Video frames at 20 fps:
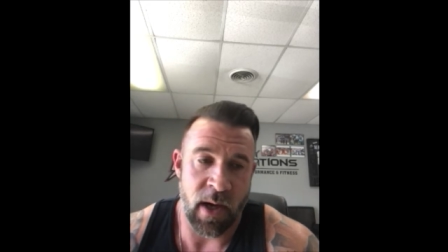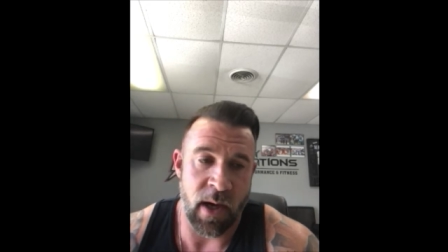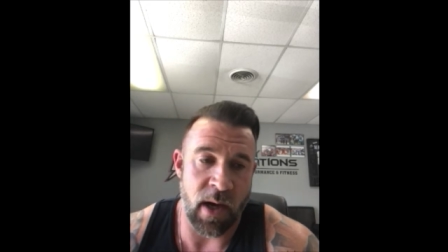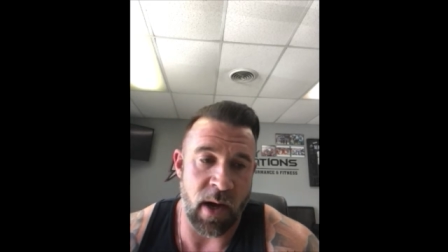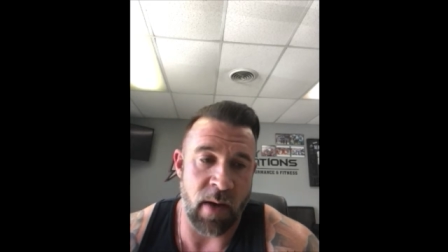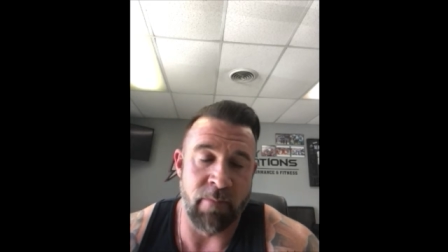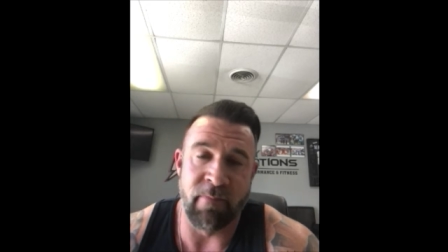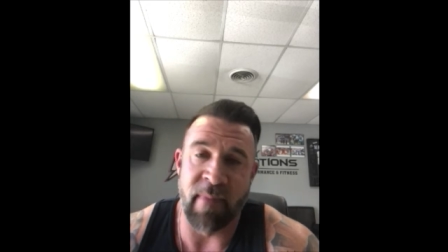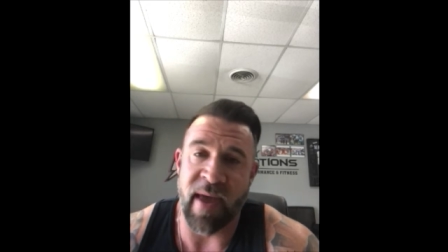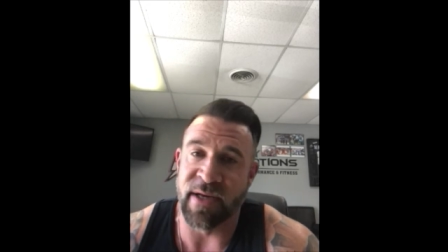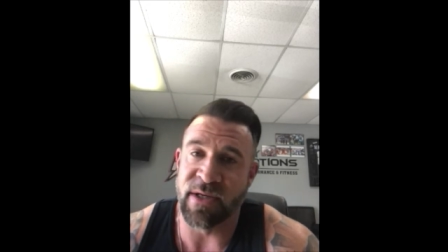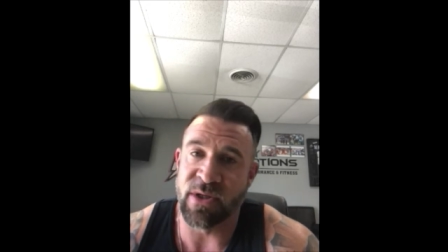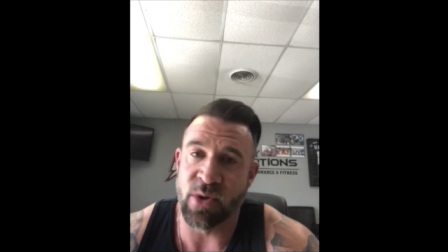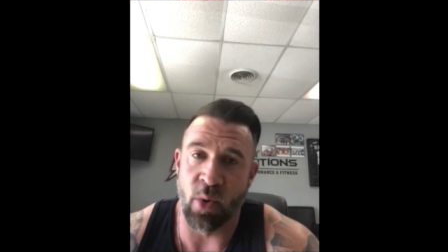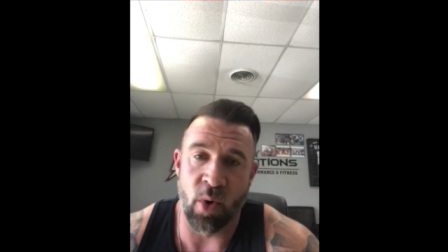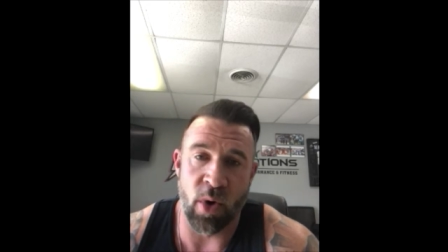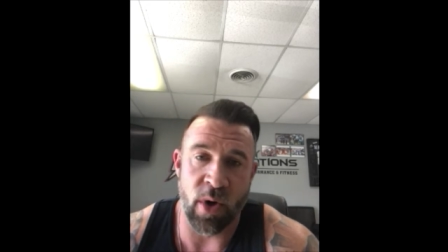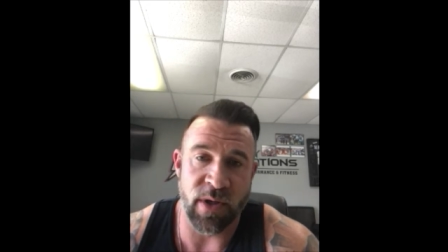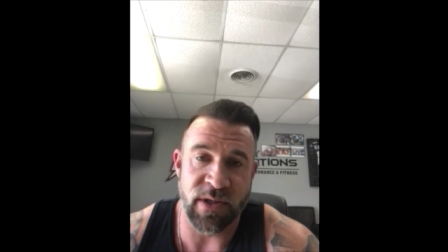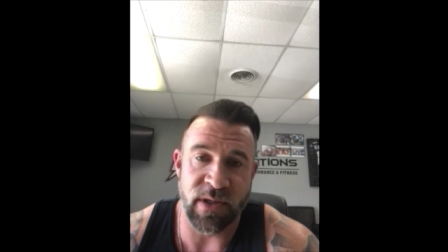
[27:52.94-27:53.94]

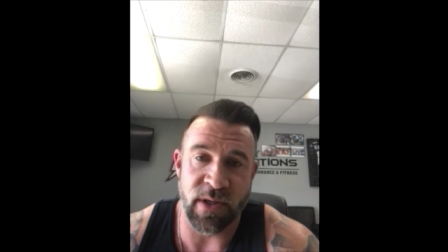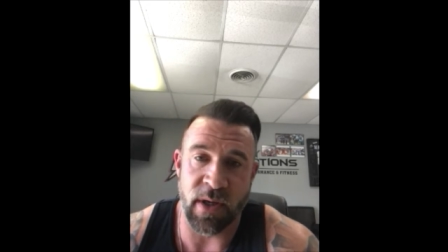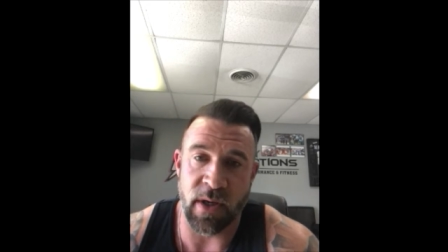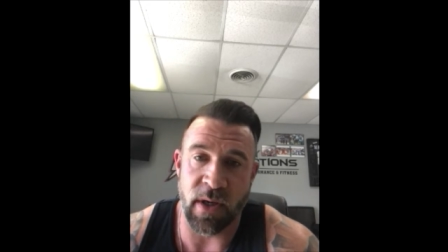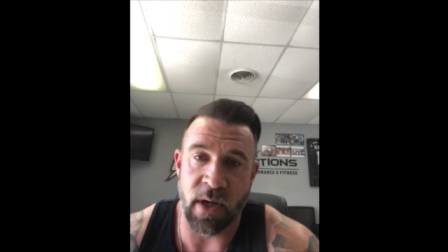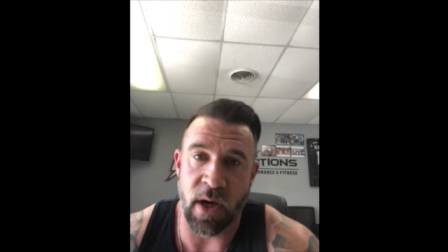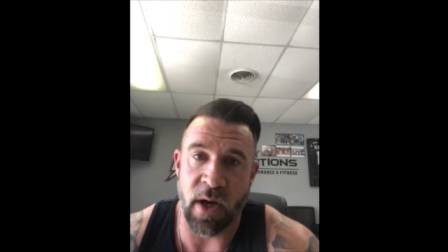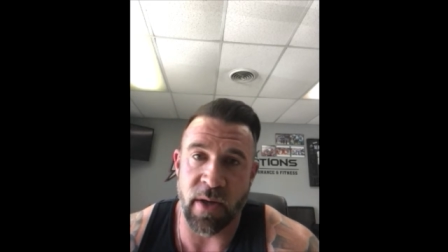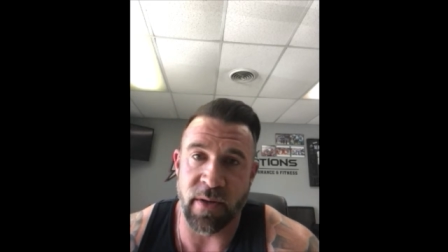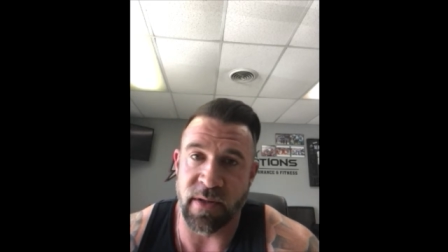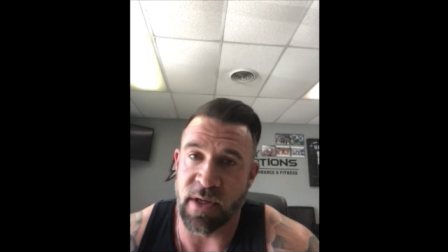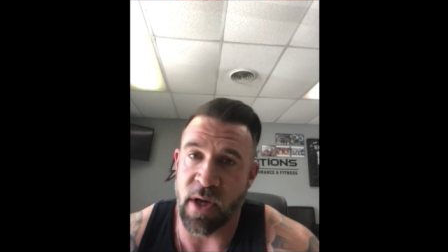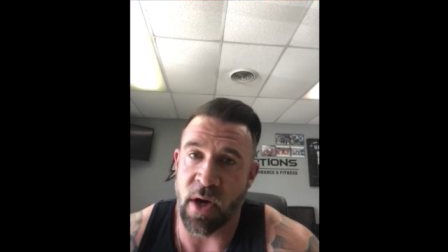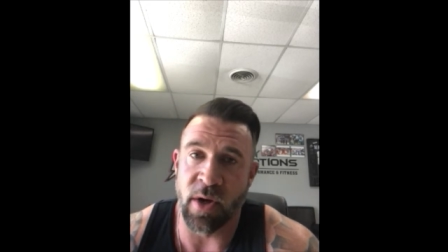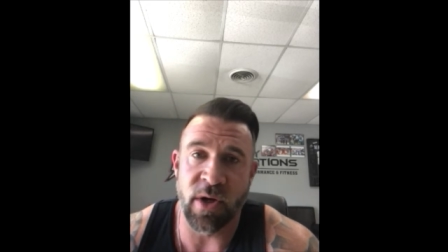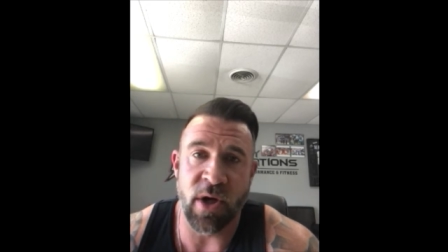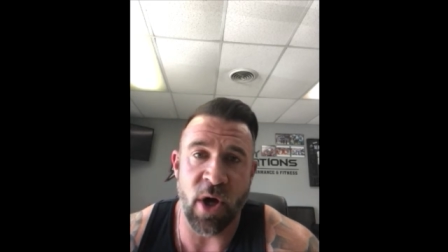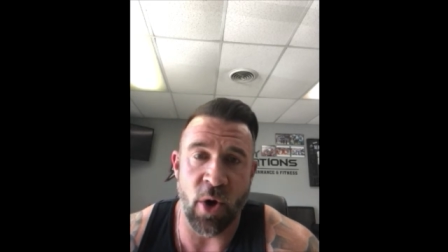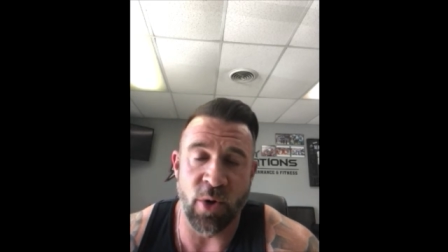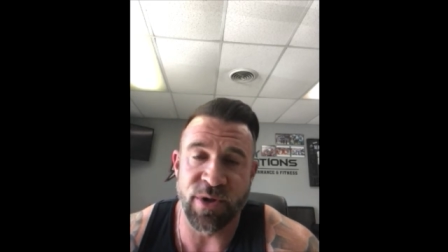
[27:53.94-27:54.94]
mentor to
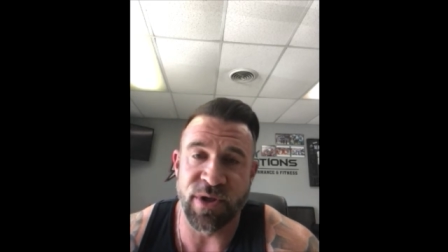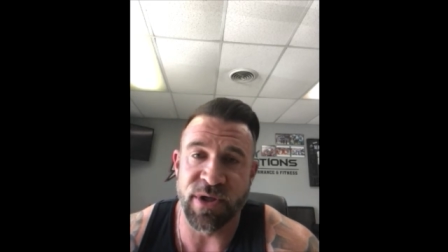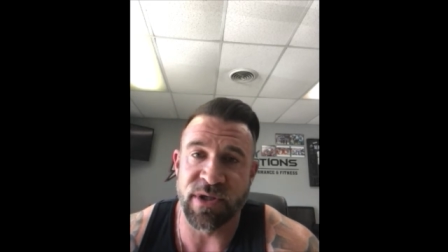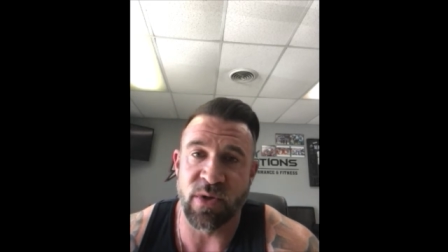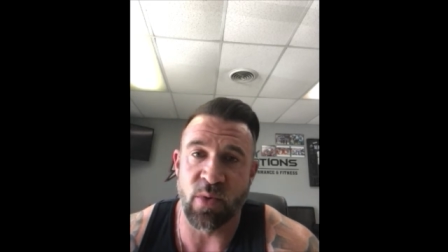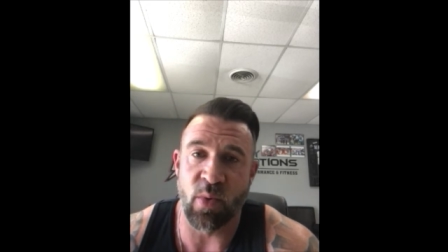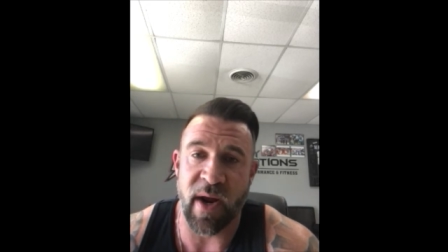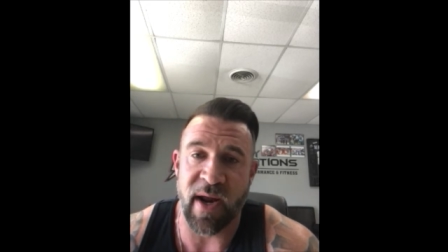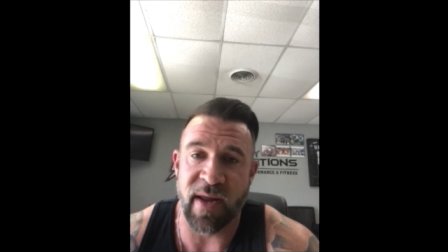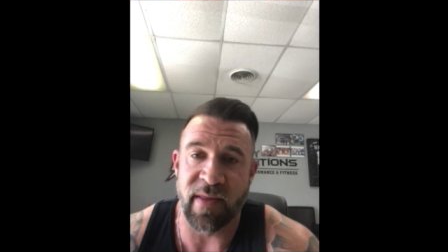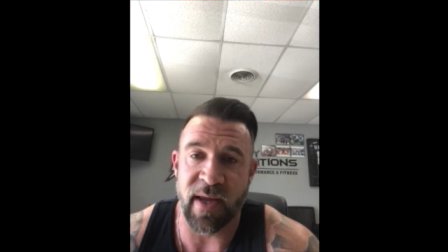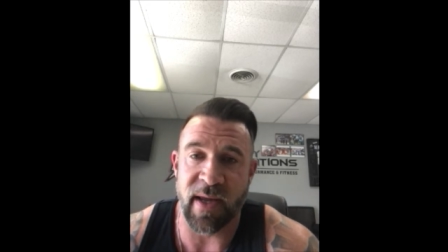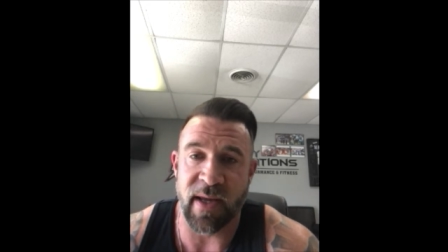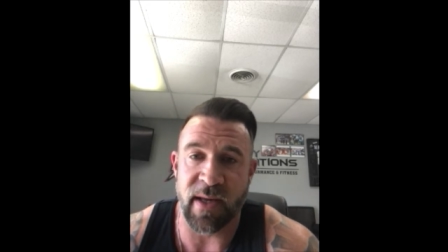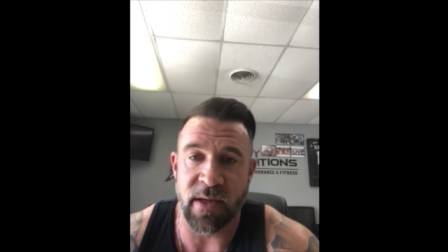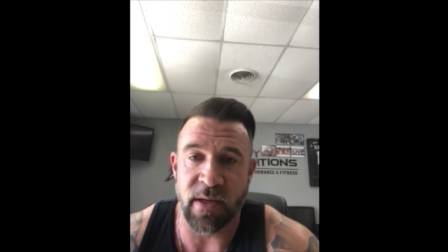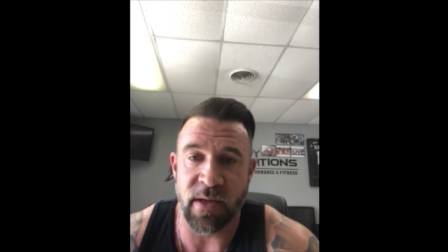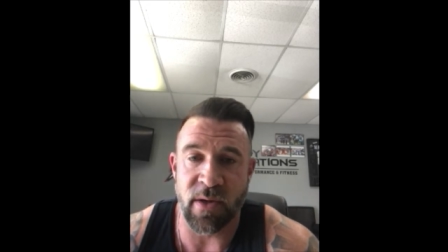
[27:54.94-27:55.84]
young coaches, the way that,